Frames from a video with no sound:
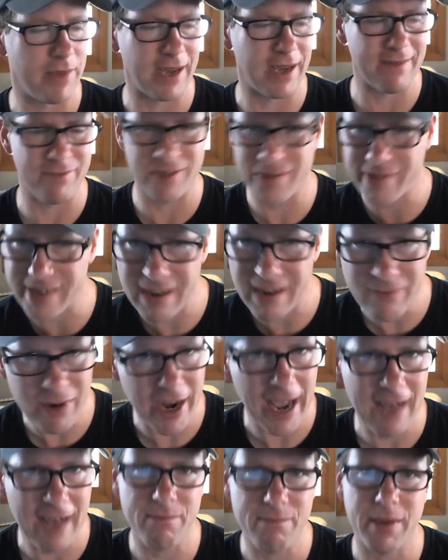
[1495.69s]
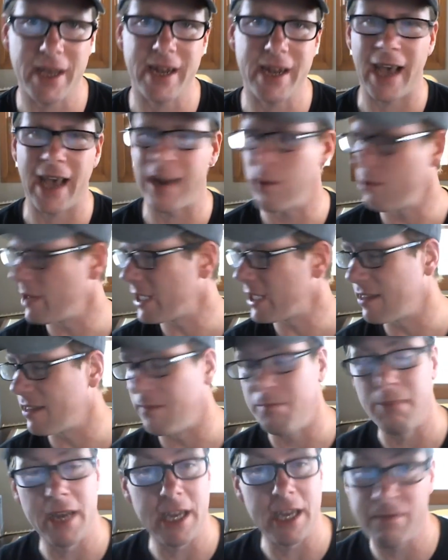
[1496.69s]
I just never have been. I don't like the
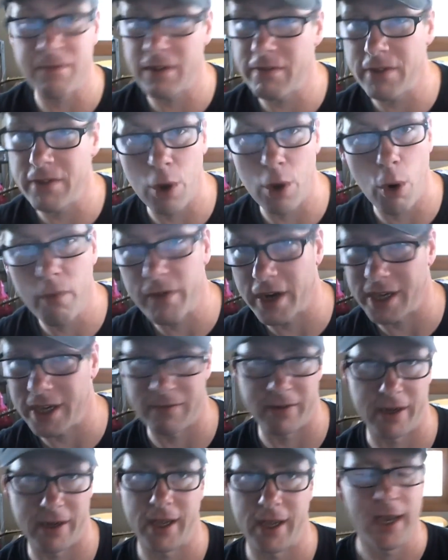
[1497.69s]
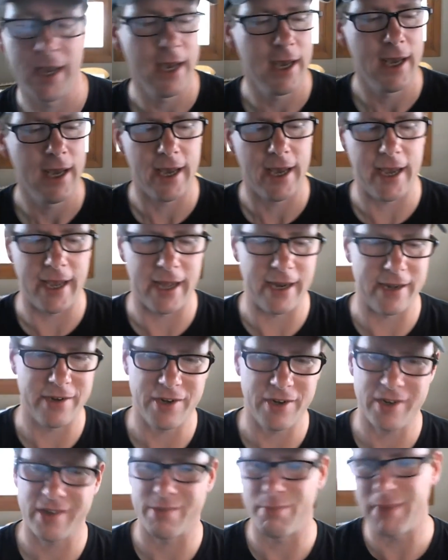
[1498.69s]
mini Vivinova even. And it's
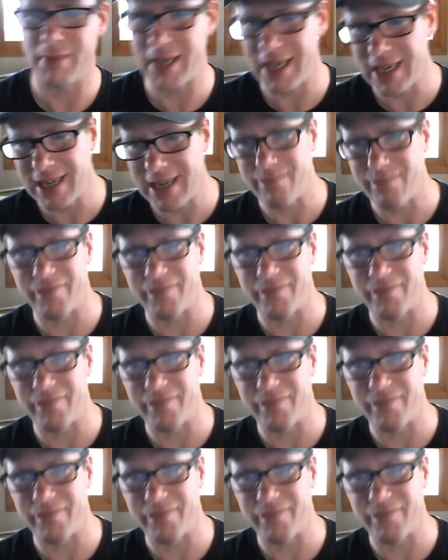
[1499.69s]
just me,